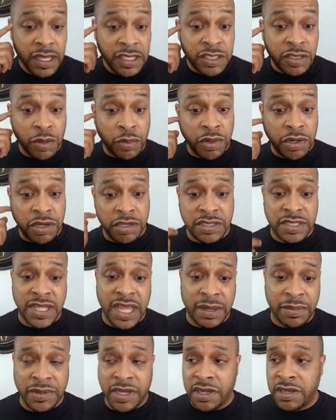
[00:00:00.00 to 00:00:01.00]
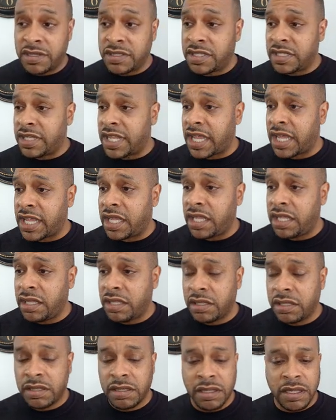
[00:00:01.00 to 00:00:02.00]
So we're going to stop there
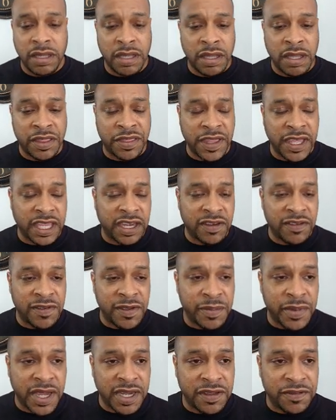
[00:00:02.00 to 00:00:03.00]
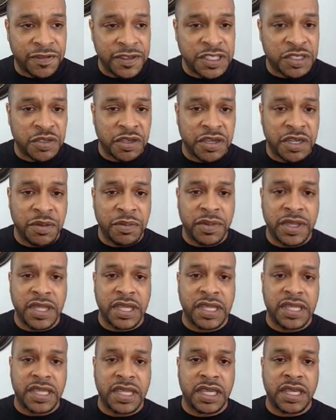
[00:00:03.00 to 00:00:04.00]
today. Thank you everybody for joining
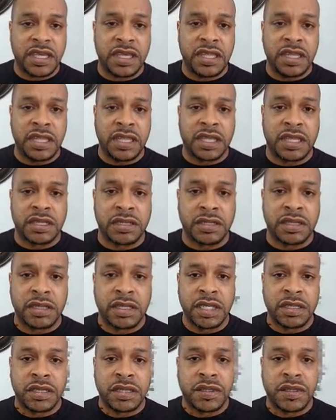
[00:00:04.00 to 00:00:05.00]
me again and